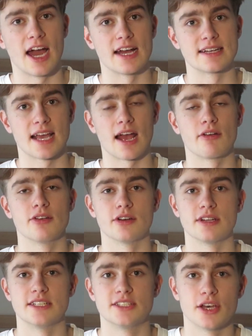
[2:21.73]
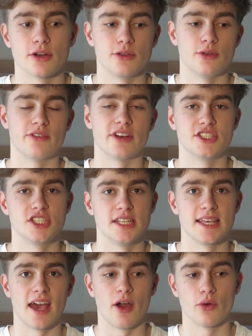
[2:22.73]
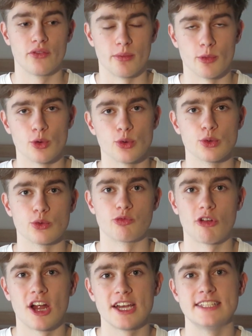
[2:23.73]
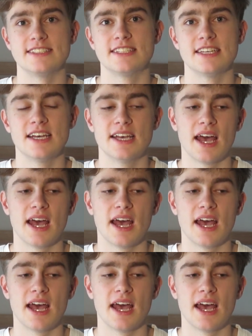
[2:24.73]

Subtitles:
and carry on until you eventually get them all right.